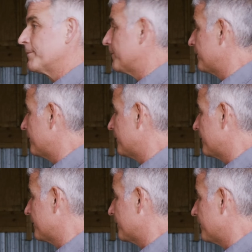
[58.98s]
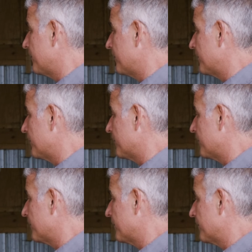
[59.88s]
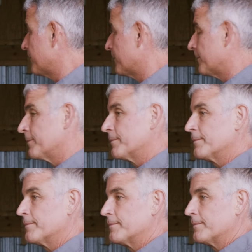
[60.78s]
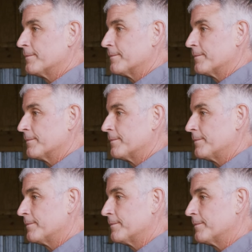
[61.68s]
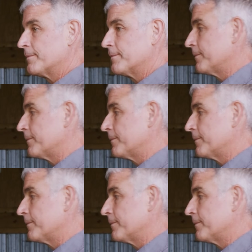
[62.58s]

No words are spoken by the person on screen.